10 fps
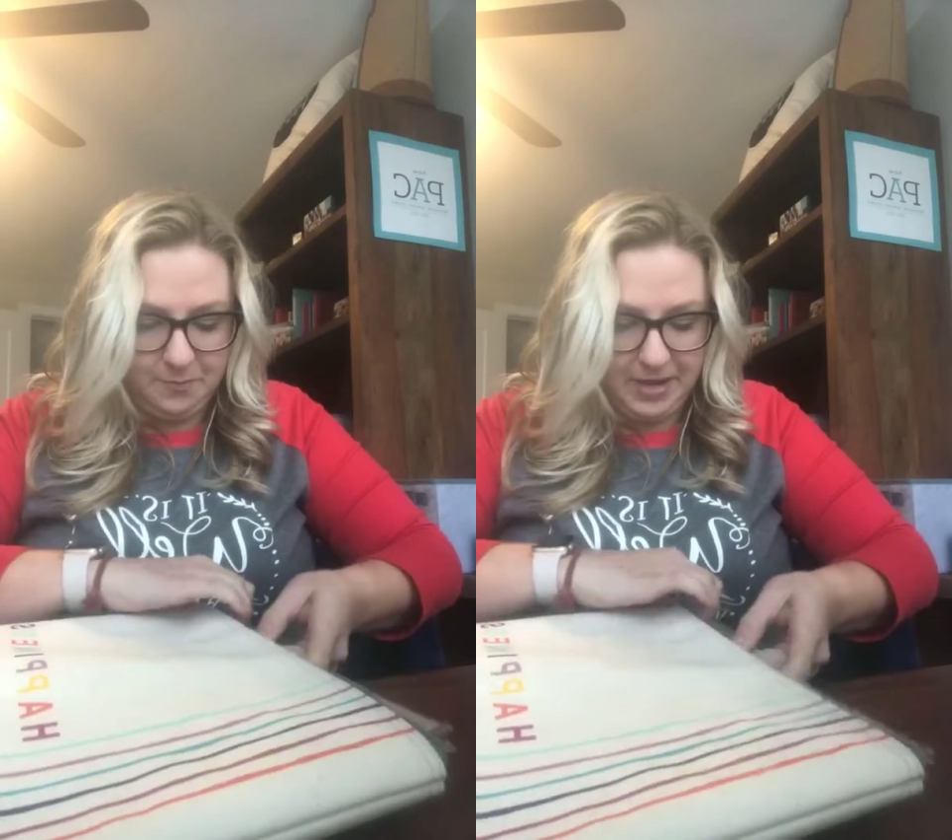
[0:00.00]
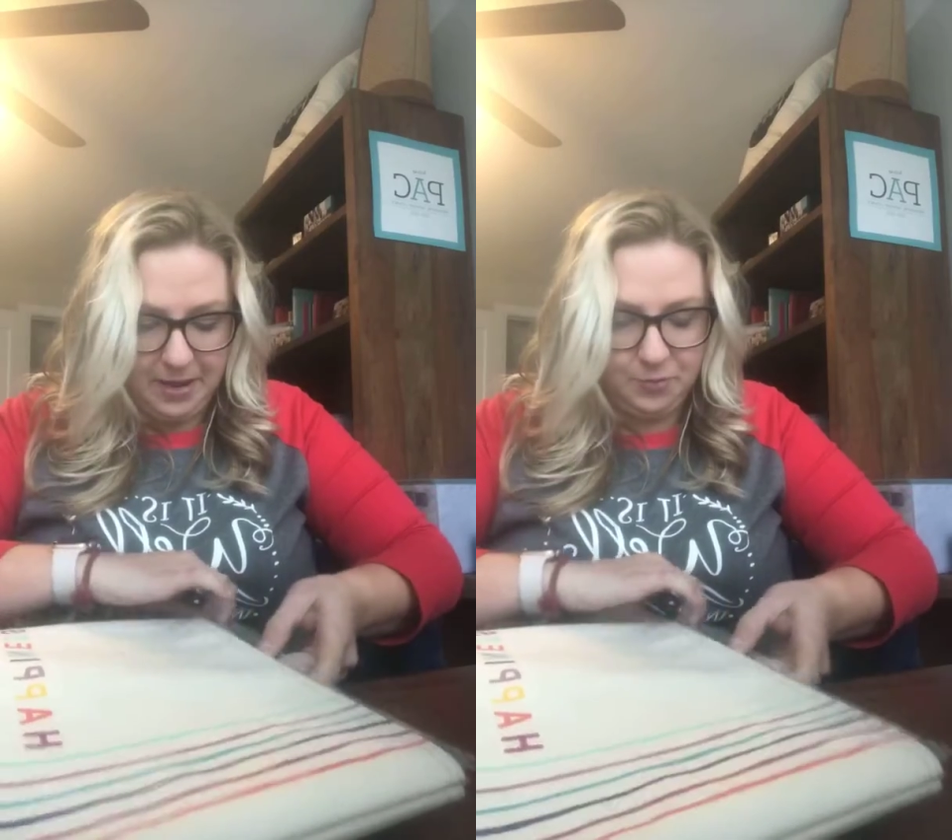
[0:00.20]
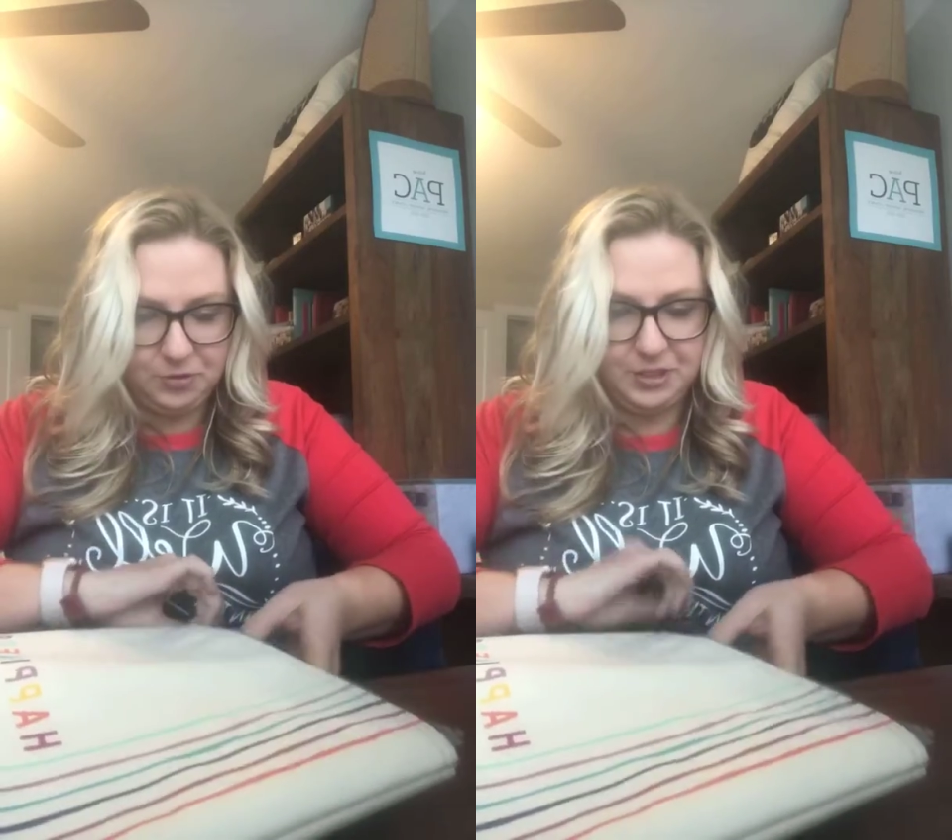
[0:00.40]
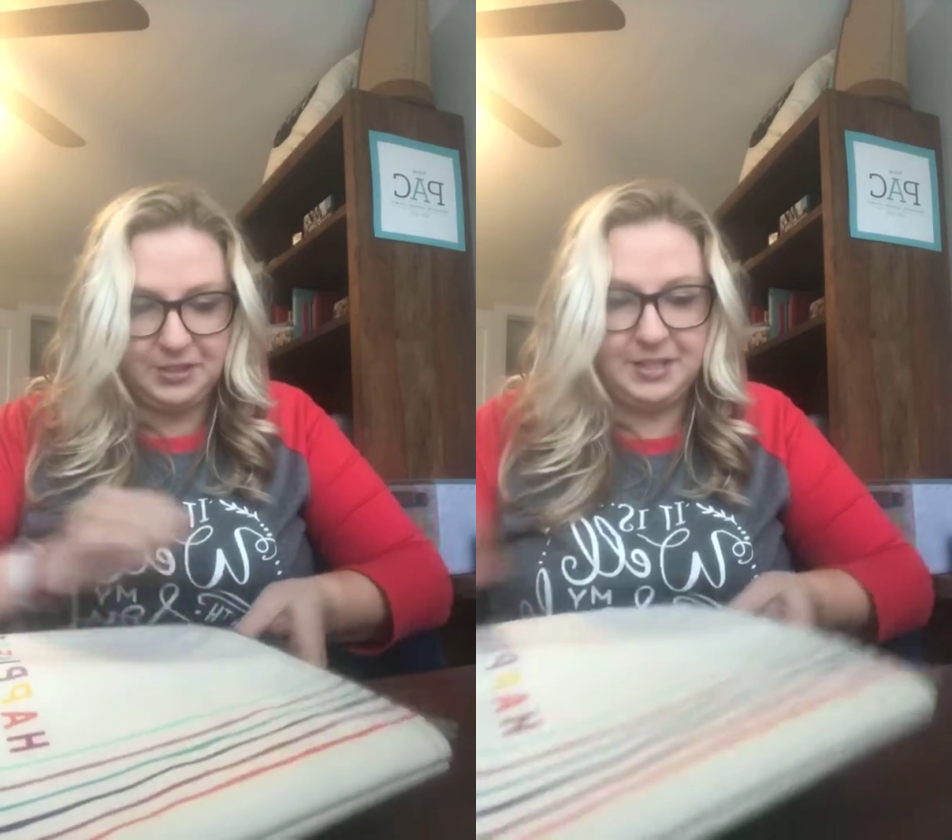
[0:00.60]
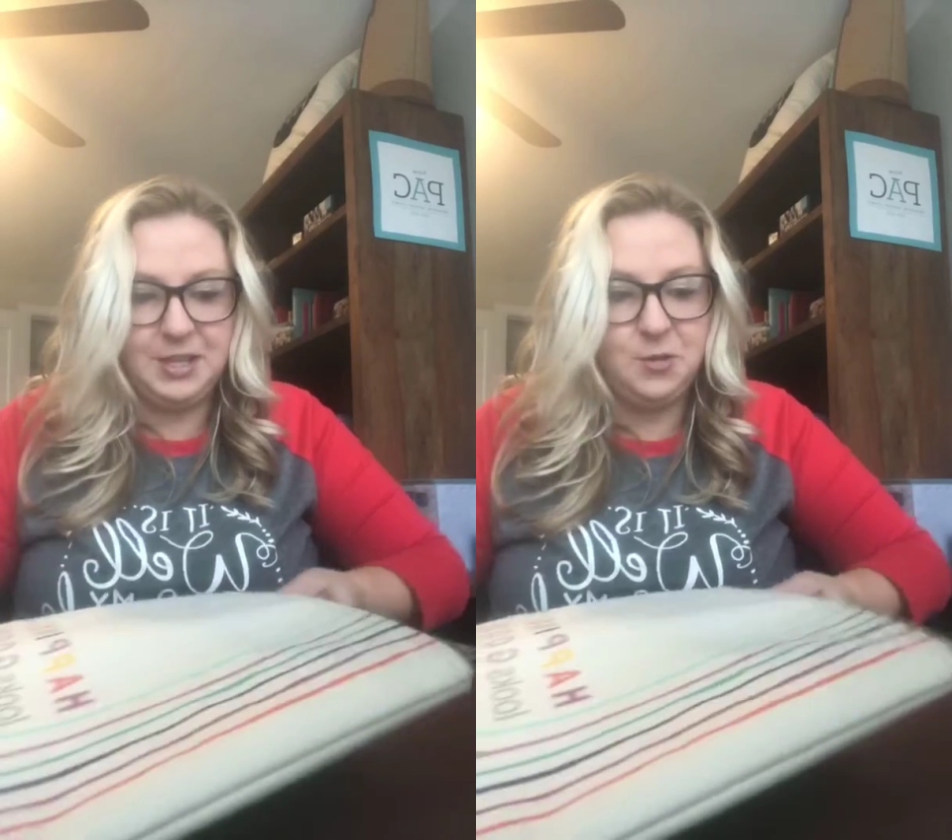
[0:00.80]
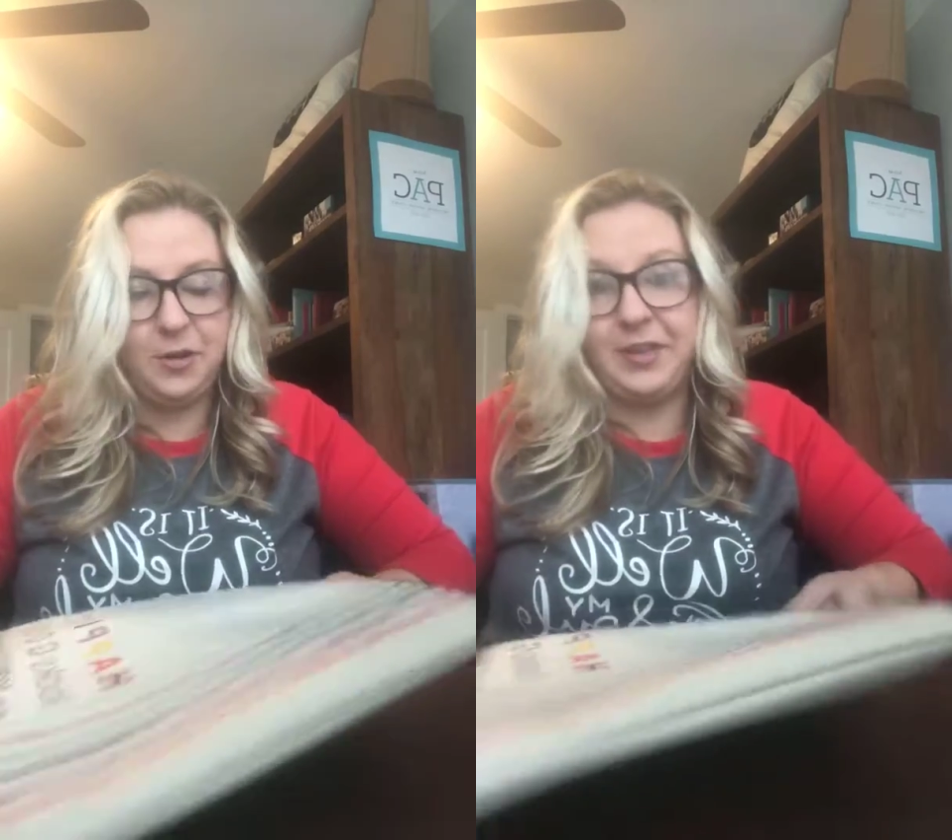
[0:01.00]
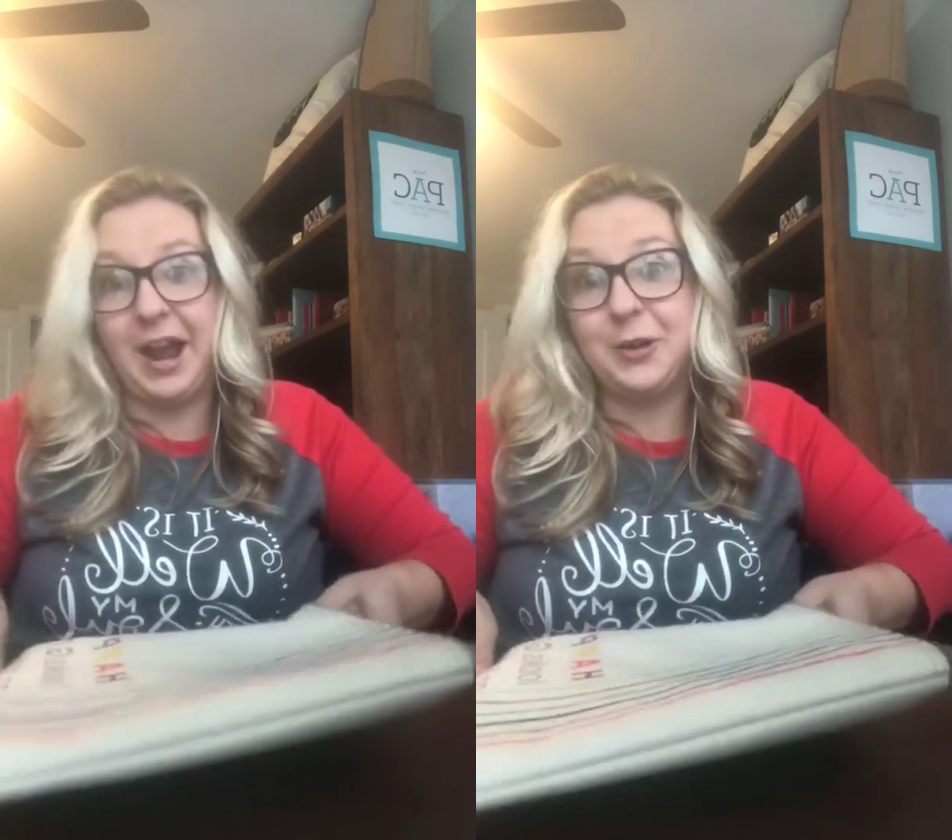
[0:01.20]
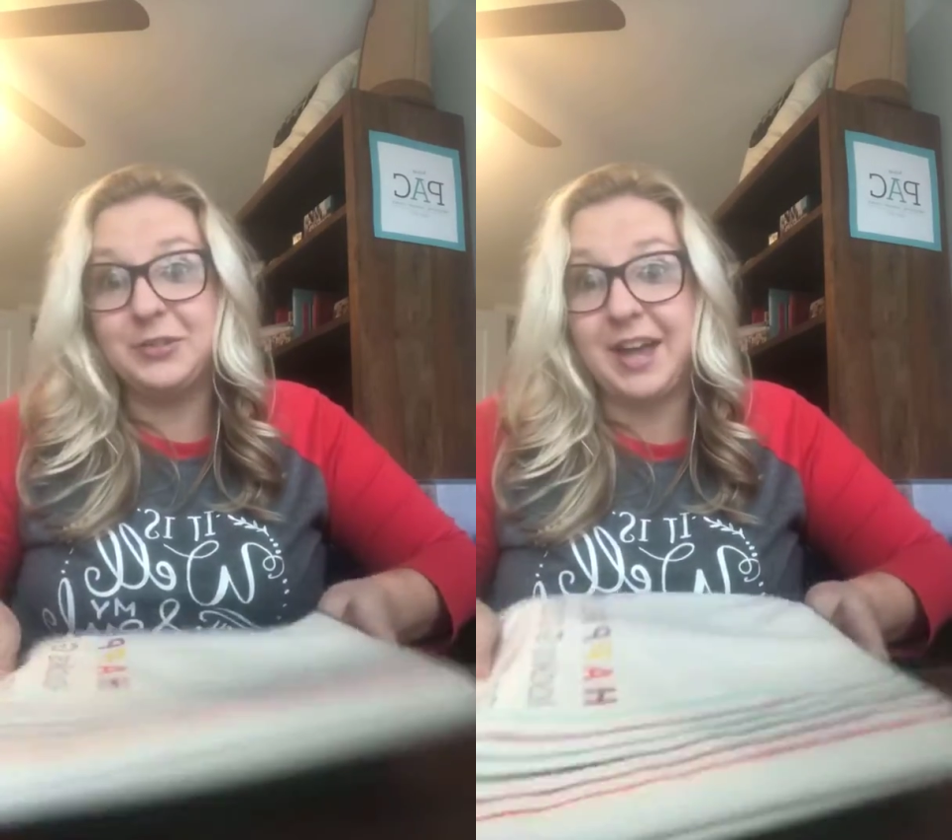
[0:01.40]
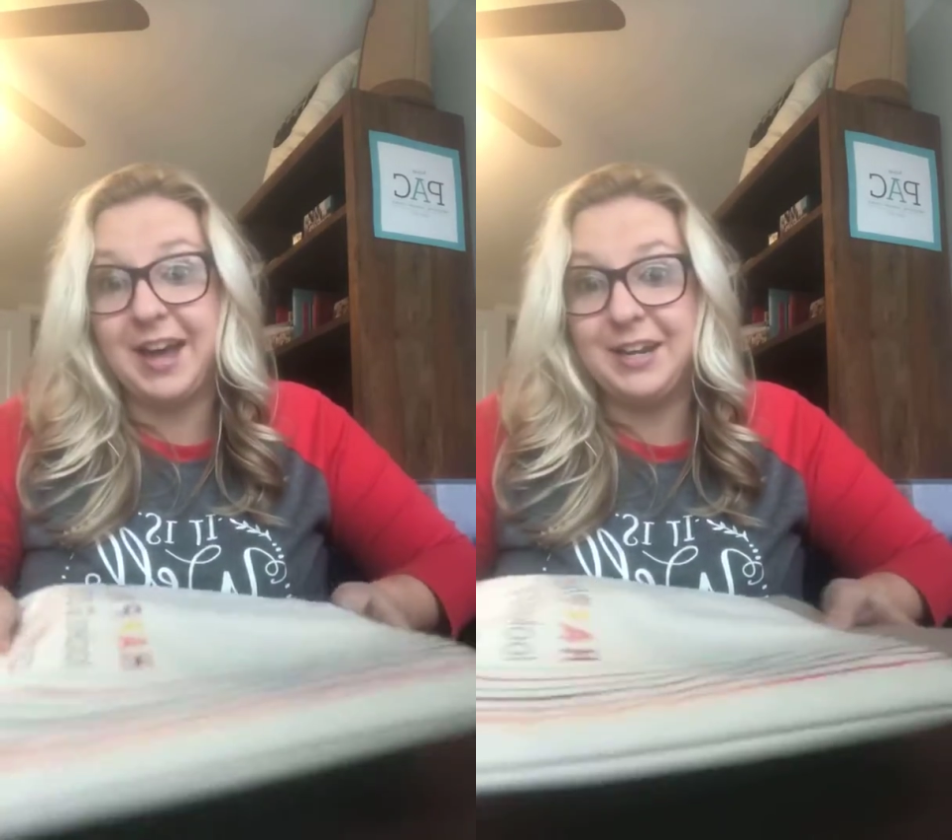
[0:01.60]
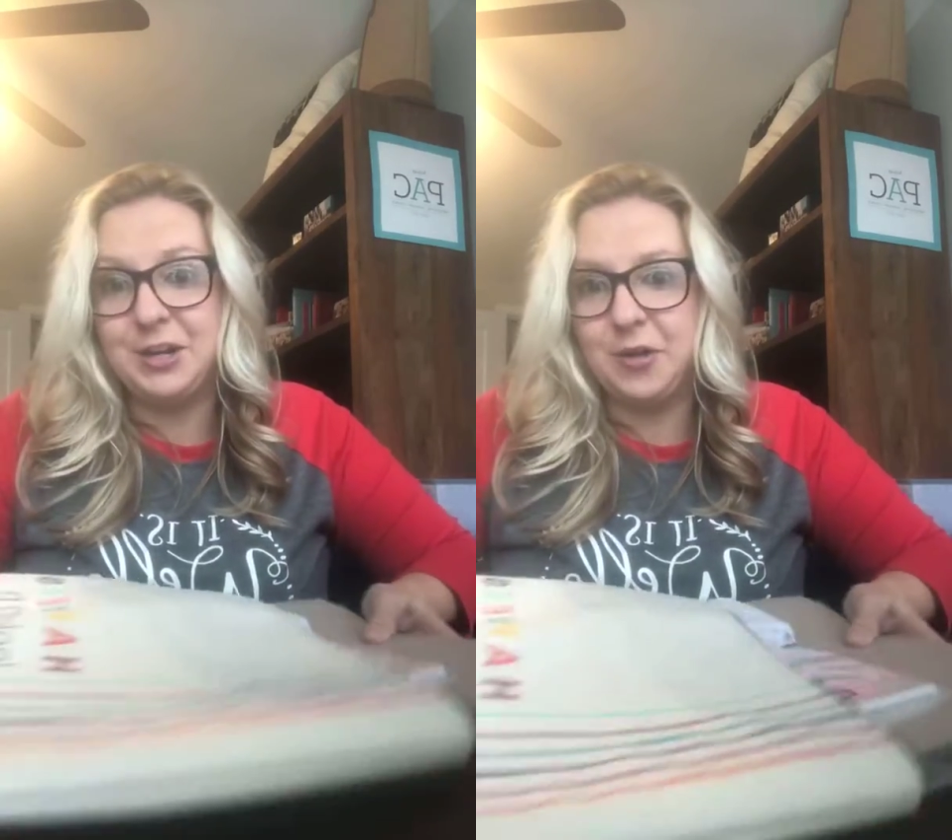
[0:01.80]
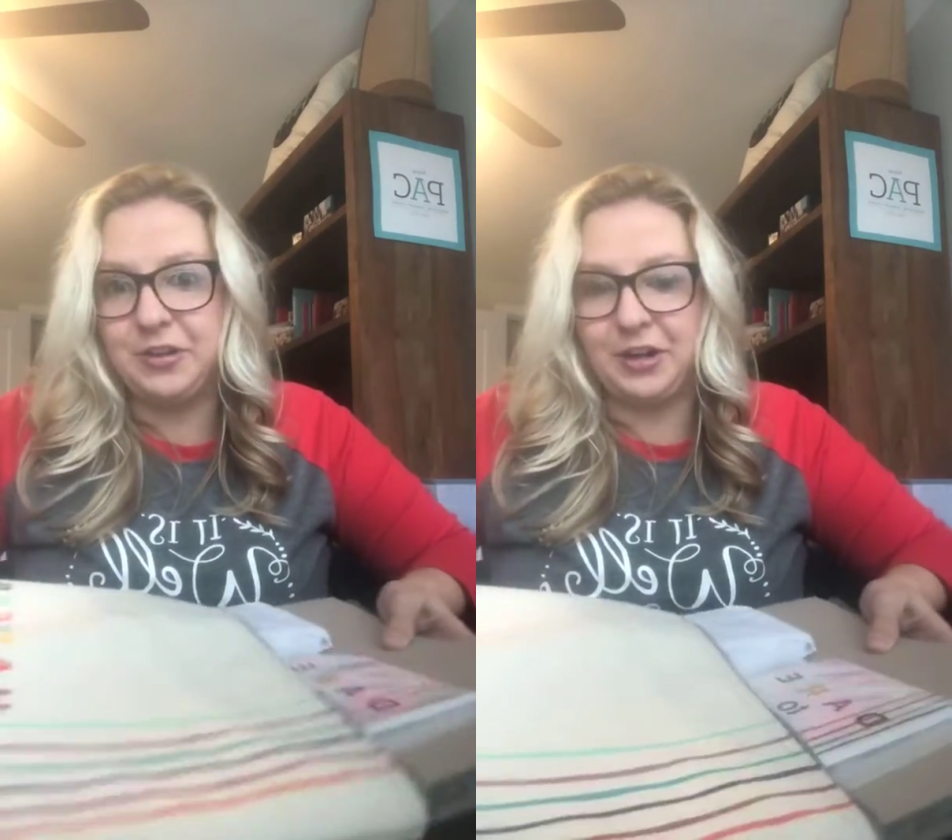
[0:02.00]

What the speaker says: be able to see you on the outside and know that